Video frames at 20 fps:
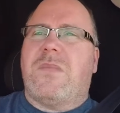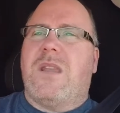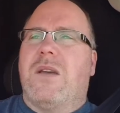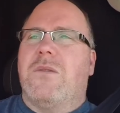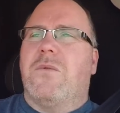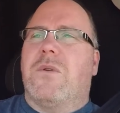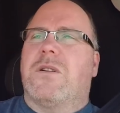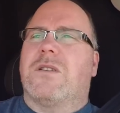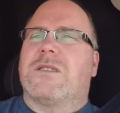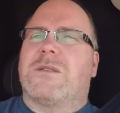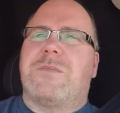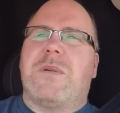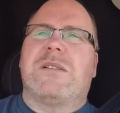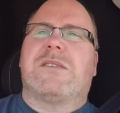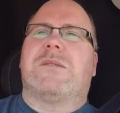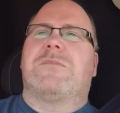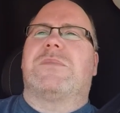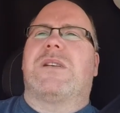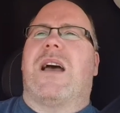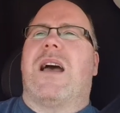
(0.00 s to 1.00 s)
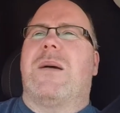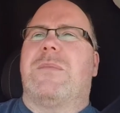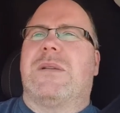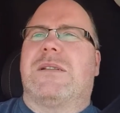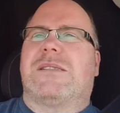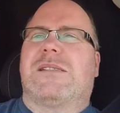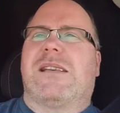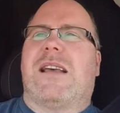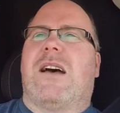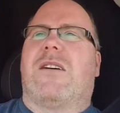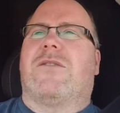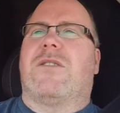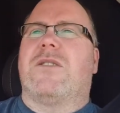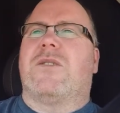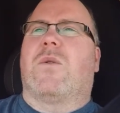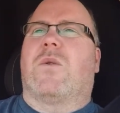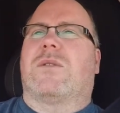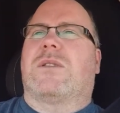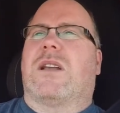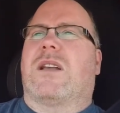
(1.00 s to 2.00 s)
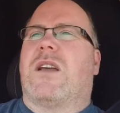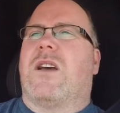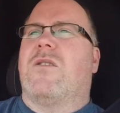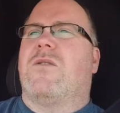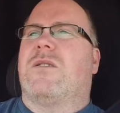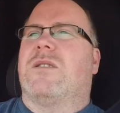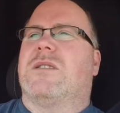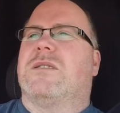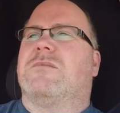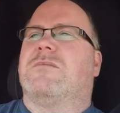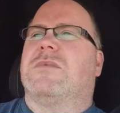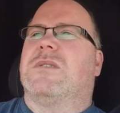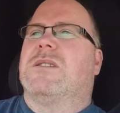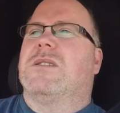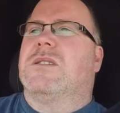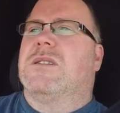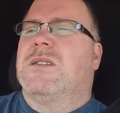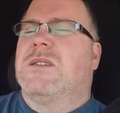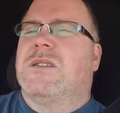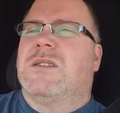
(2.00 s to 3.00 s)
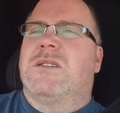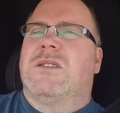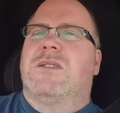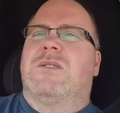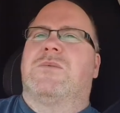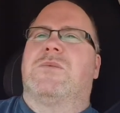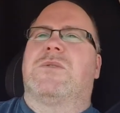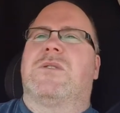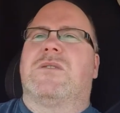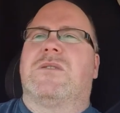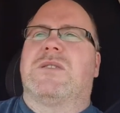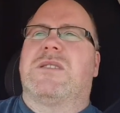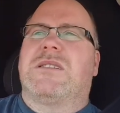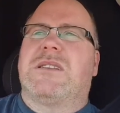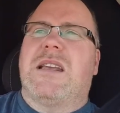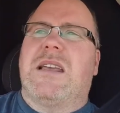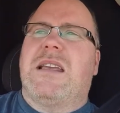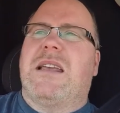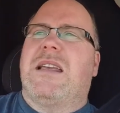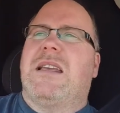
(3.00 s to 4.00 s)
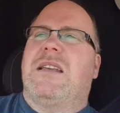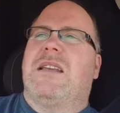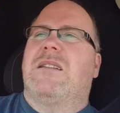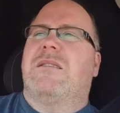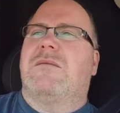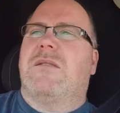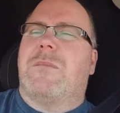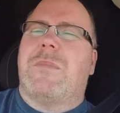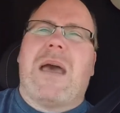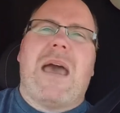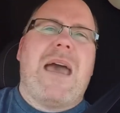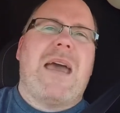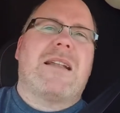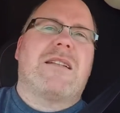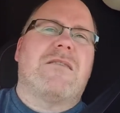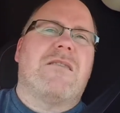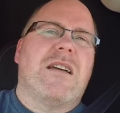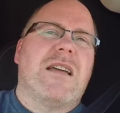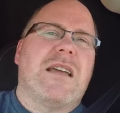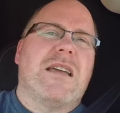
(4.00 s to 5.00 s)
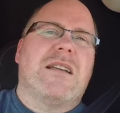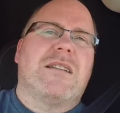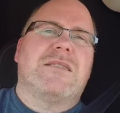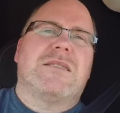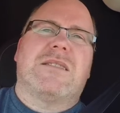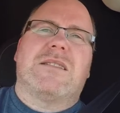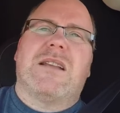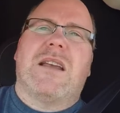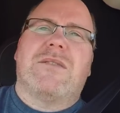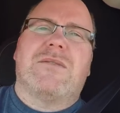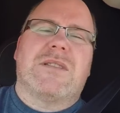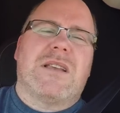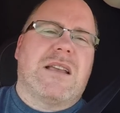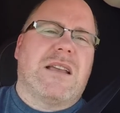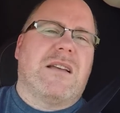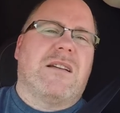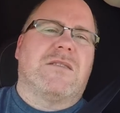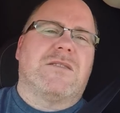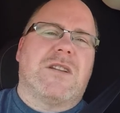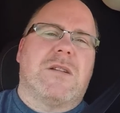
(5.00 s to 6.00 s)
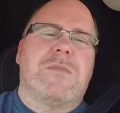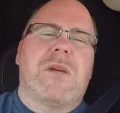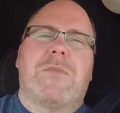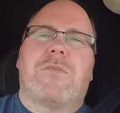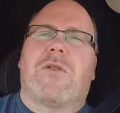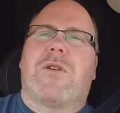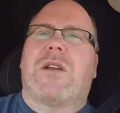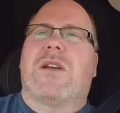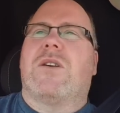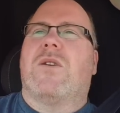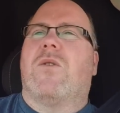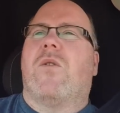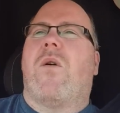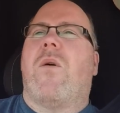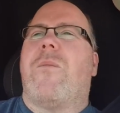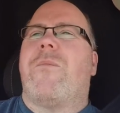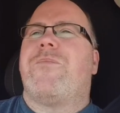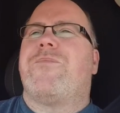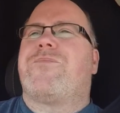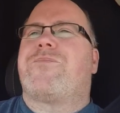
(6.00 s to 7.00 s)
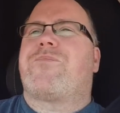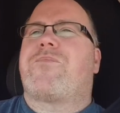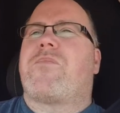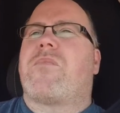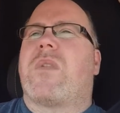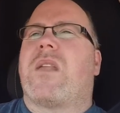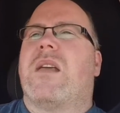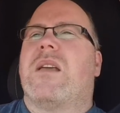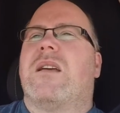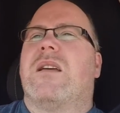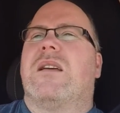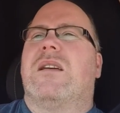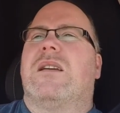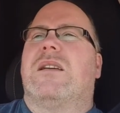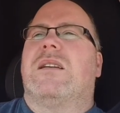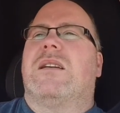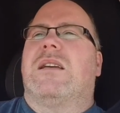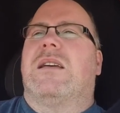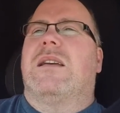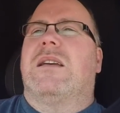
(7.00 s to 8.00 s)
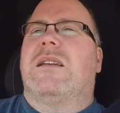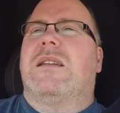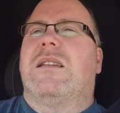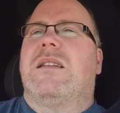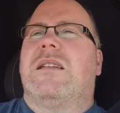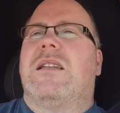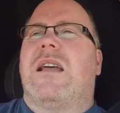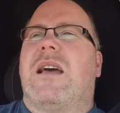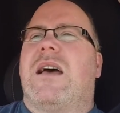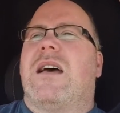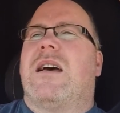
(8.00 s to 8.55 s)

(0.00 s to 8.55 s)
And we're going to spend some time in South and North Dakota. We're going to see the Badlands and everything else. It'd be pretty cool. And